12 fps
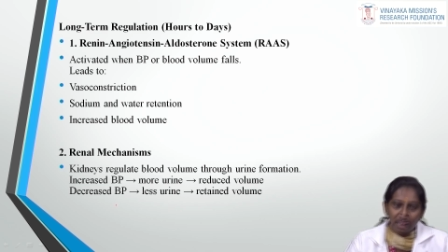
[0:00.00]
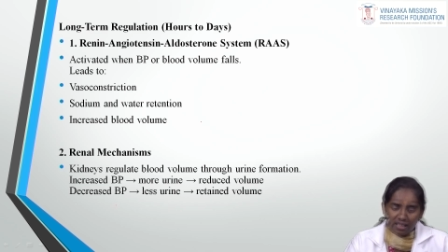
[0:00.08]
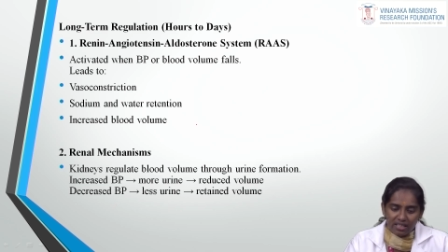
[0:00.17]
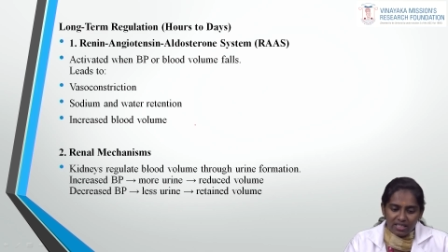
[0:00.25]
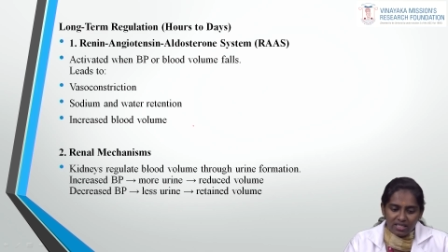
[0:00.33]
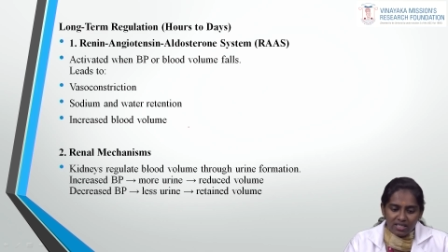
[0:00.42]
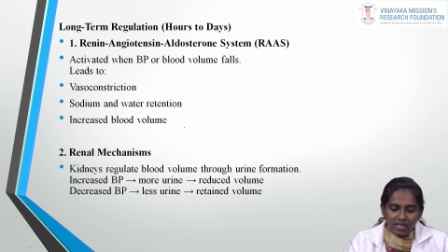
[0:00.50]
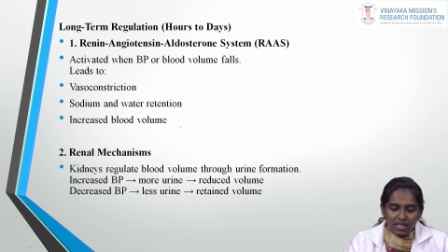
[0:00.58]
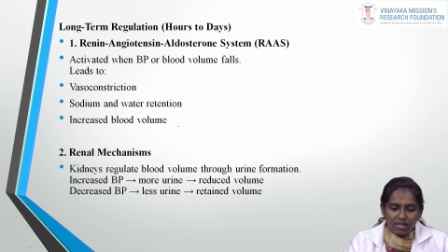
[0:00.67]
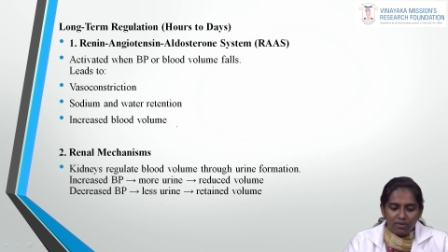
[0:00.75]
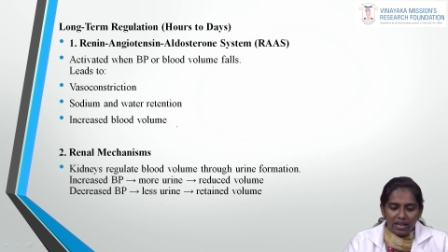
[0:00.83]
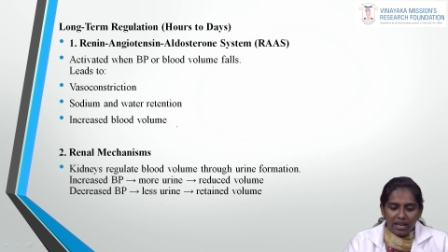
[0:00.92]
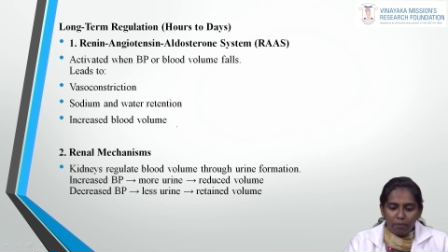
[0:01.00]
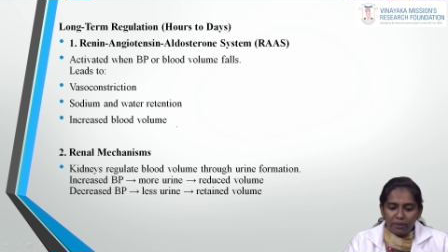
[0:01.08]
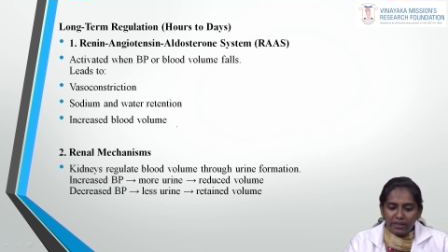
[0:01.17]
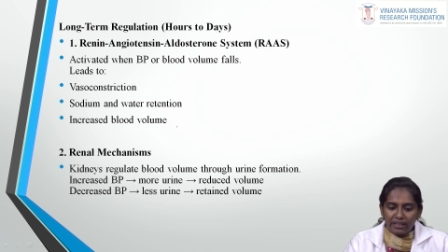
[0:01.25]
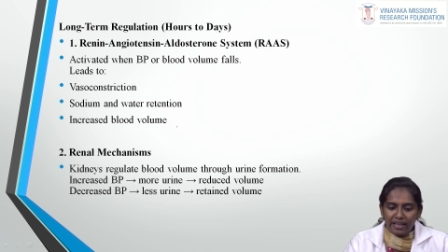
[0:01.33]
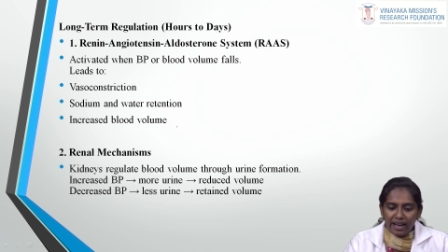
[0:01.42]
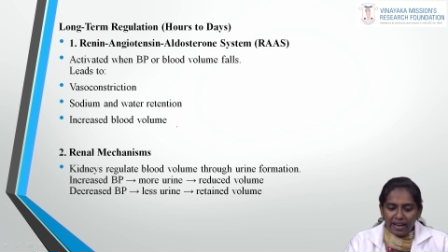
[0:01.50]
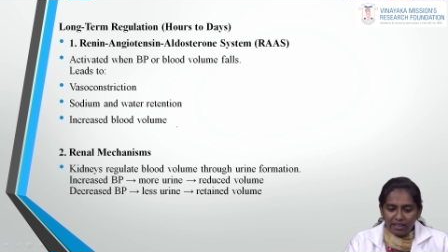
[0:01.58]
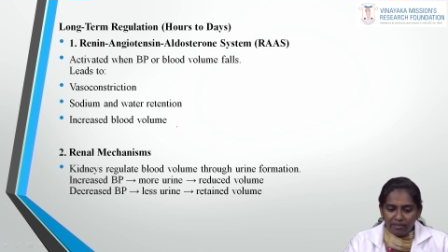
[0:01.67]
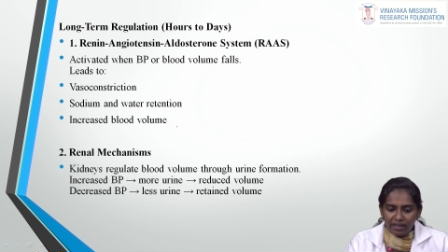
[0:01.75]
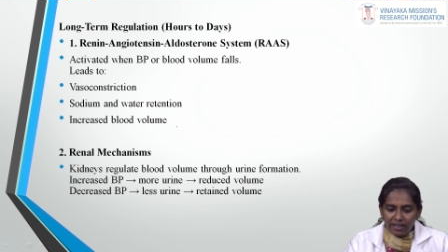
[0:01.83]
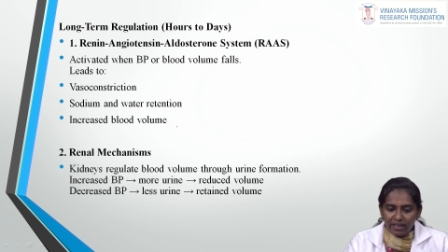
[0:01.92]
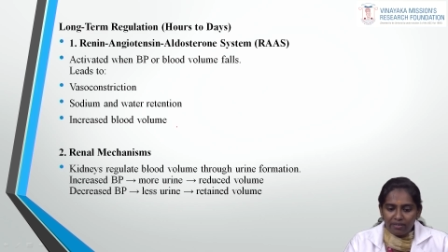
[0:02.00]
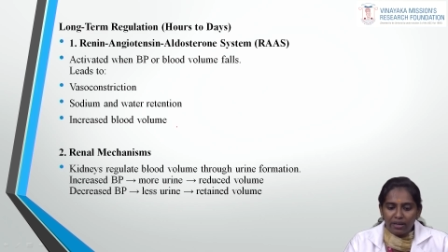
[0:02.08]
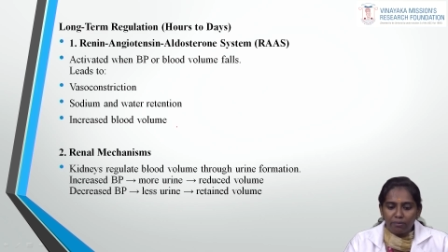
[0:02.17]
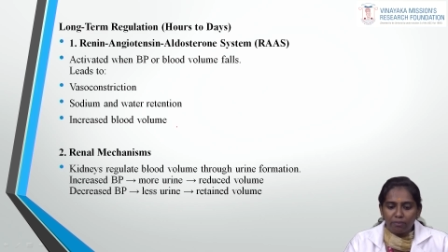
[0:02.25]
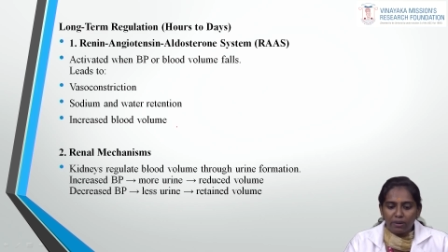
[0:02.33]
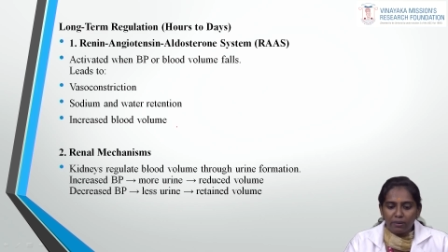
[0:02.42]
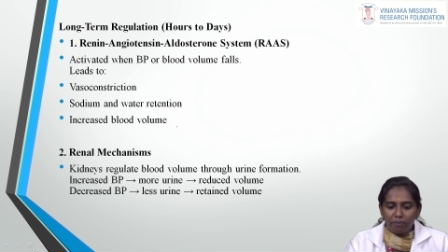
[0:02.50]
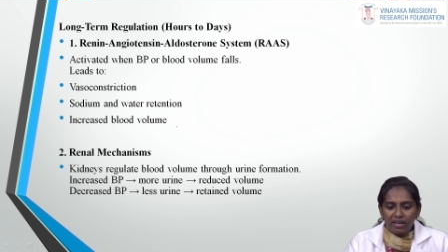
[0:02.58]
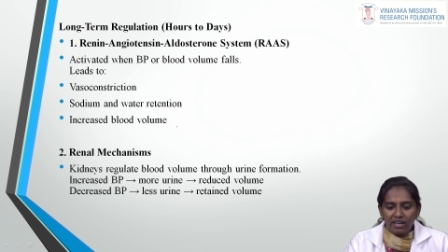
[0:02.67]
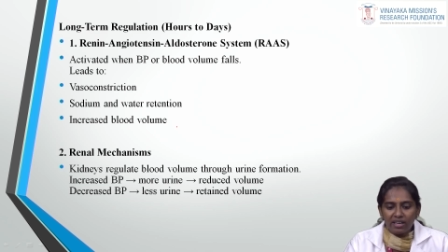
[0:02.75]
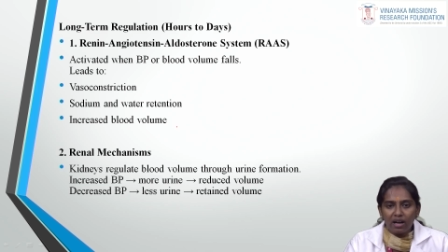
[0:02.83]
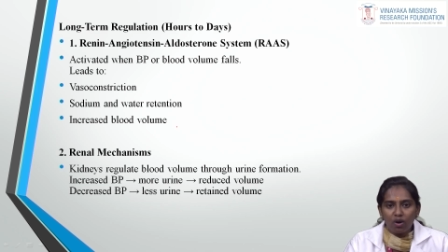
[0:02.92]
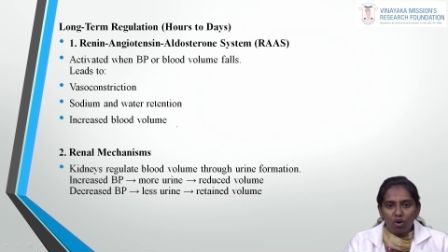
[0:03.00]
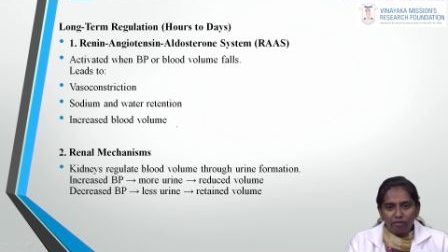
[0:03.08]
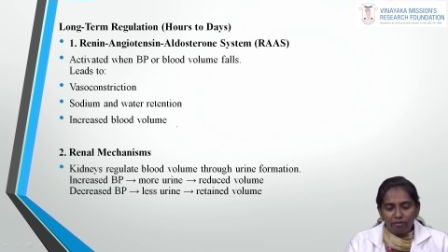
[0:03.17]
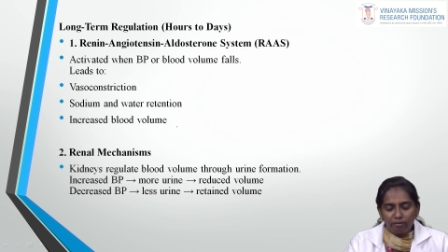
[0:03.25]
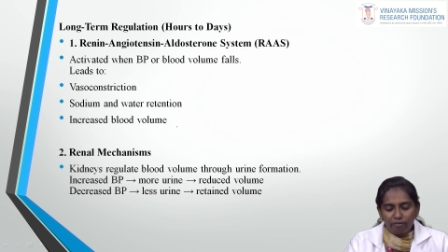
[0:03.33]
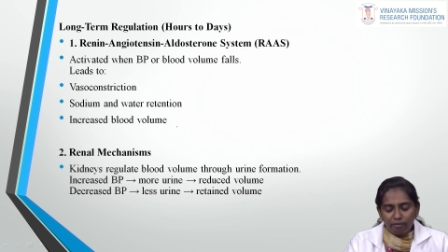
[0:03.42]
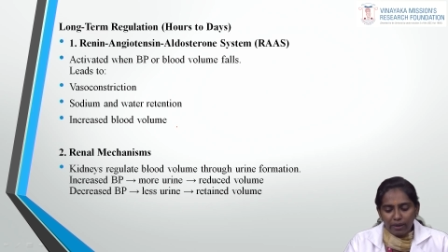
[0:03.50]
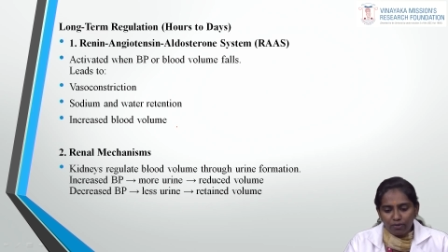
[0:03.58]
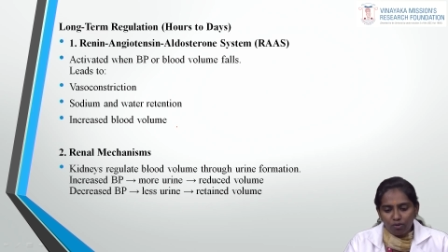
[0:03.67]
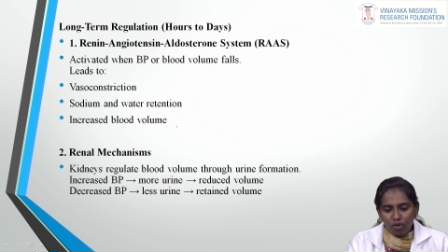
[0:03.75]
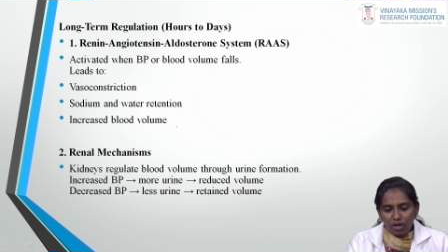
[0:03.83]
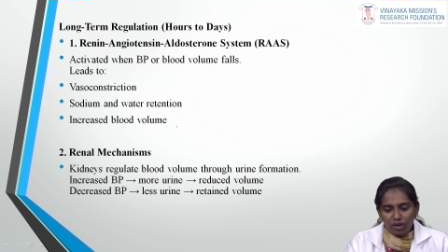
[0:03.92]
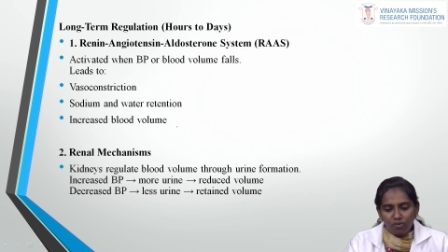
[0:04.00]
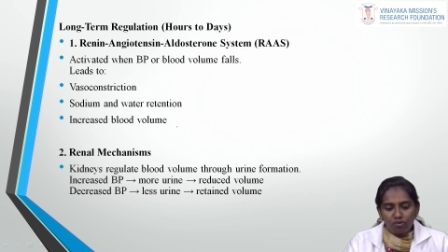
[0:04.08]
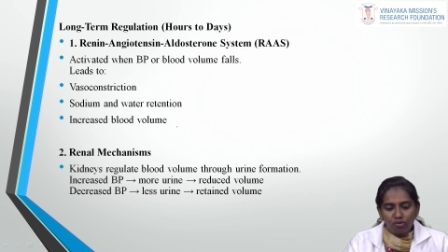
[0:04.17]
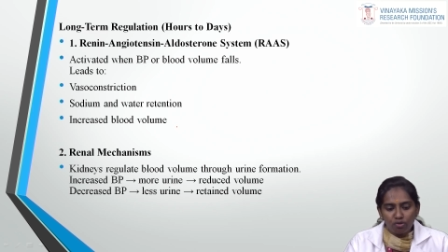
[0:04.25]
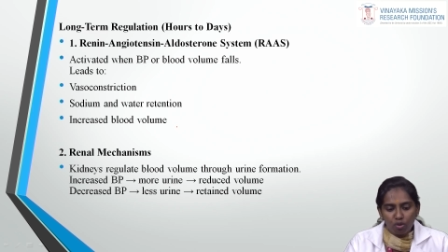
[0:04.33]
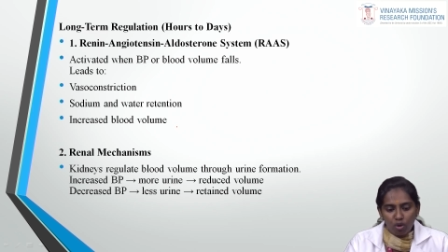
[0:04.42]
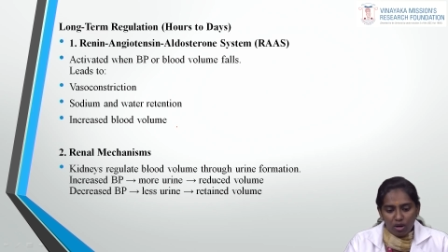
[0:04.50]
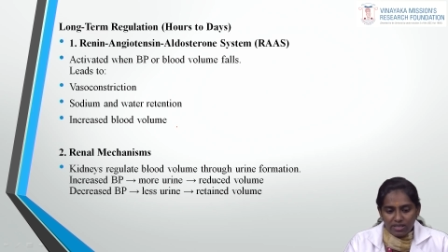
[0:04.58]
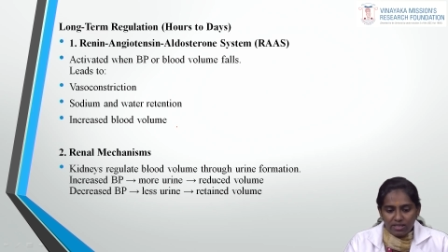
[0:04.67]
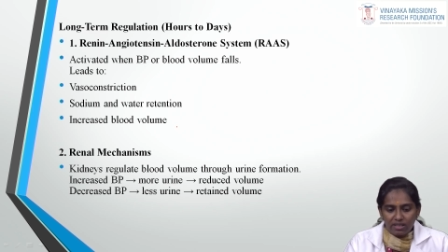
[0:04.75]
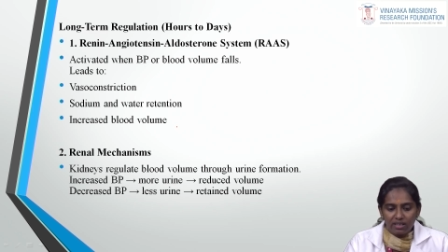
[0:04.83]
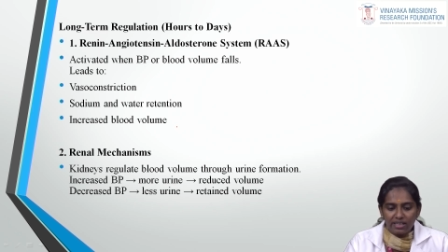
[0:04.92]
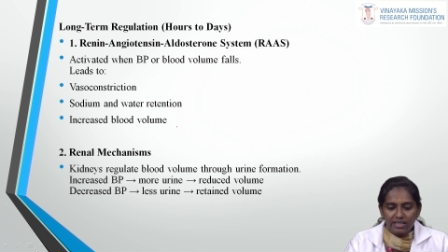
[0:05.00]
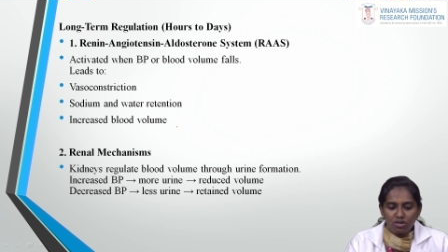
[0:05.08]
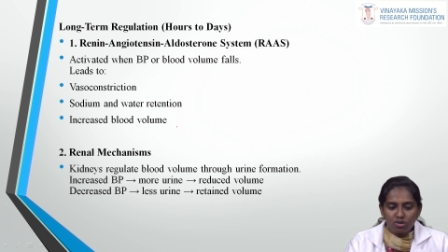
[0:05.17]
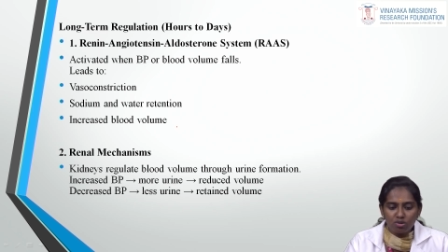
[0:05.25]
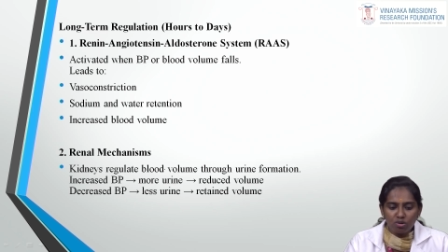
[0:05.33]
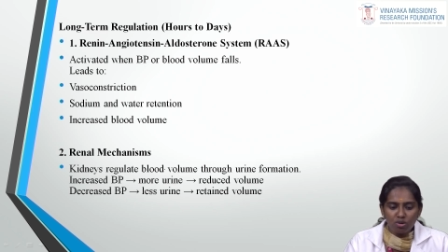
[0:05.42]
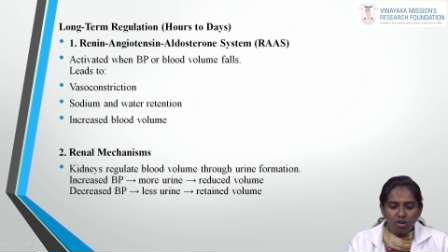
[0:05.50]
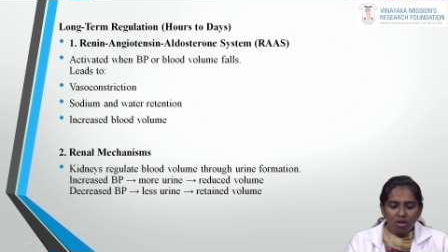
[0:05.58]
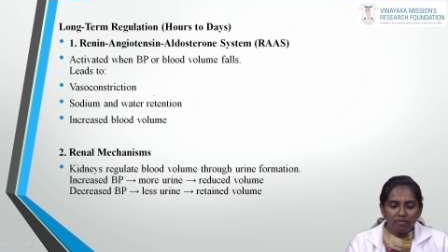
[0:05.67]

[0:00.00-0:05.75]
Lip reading: It will help in the activated when BP or blood volume falls, leads to